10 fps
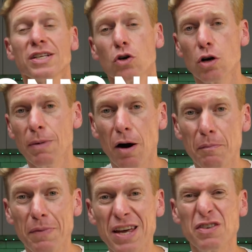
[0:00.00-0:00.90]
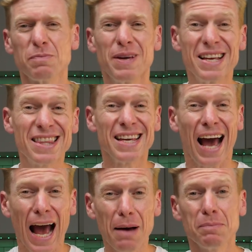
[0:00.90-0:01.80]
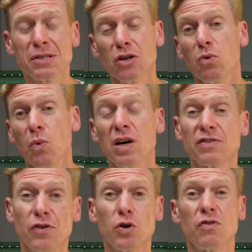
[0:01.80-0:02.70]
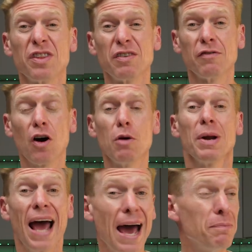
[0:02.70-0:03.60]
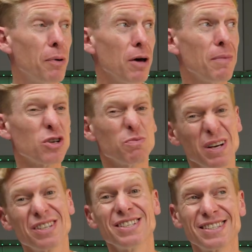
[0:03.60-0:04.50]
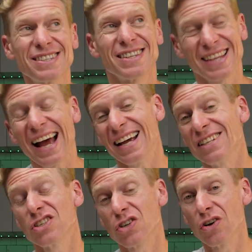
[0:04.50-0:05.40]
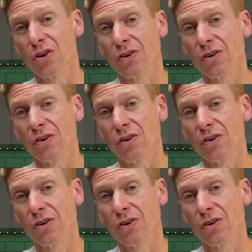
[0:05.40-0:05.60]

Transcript: talk about beef as being the absolute worst food for the environment, and by most measures that is true.